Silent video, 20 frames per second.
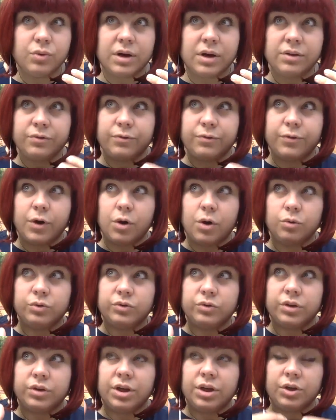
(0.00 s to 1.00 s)

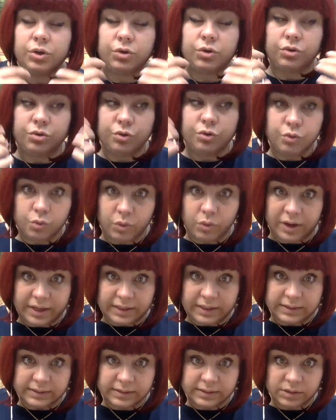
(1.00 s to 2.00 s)
unfold in 2
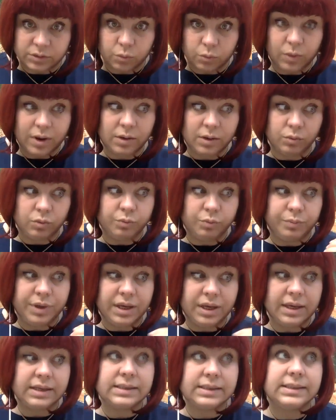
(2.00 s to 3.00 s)
ways. One will
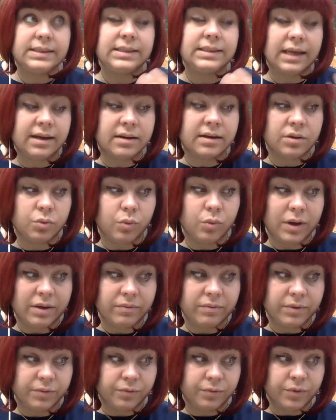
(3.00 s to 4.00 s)
be second
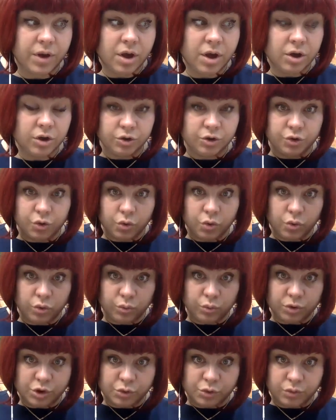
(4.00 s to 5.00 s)
wave of
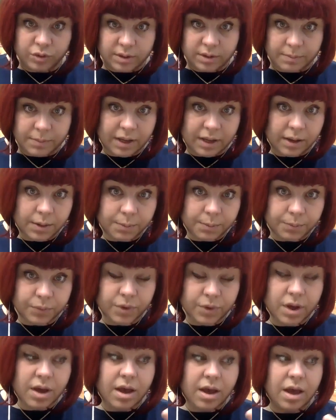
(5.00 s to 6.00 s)
truth which will come up,
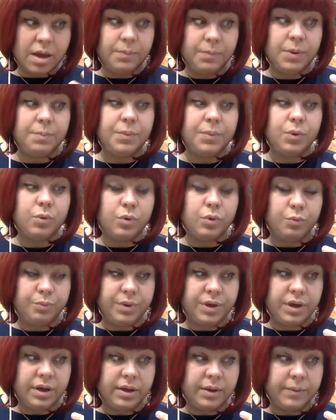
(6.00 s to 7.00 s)
and people will
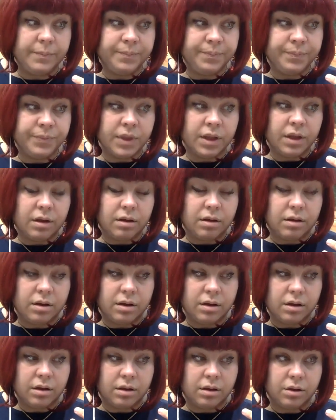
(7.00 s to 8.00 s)
be
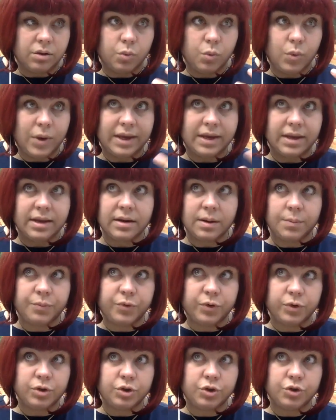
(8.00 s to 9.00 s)
waking up
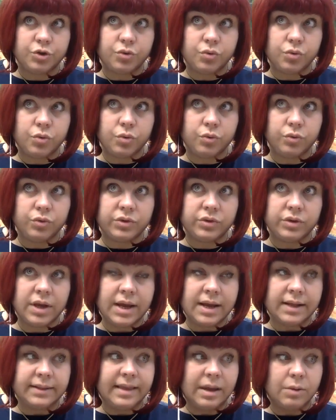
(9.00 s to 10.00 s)
for the truth.
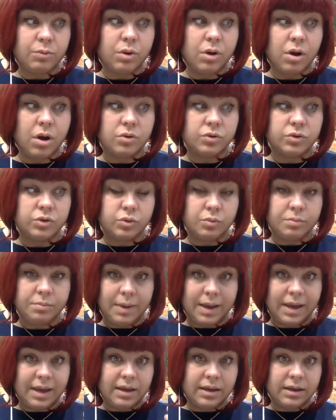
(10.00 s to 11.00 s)
They will also
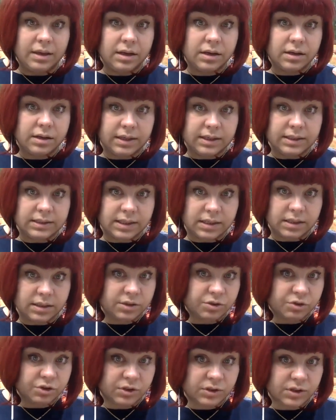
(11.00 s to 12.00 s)
may increase their
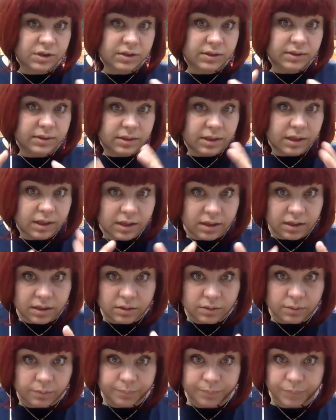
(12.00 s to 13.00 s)
interest in
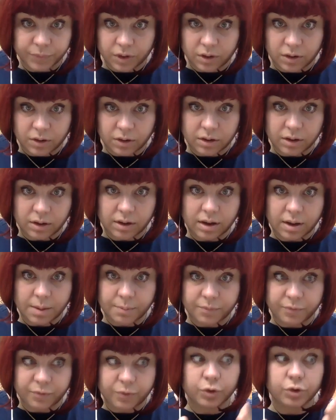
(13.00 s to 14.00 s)
digging
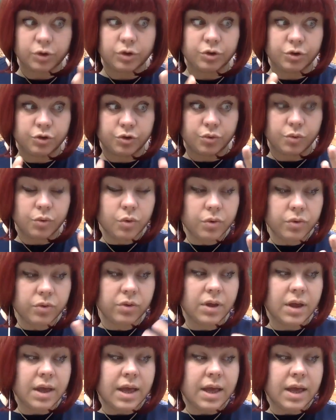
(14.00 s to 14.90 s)
up for the truth.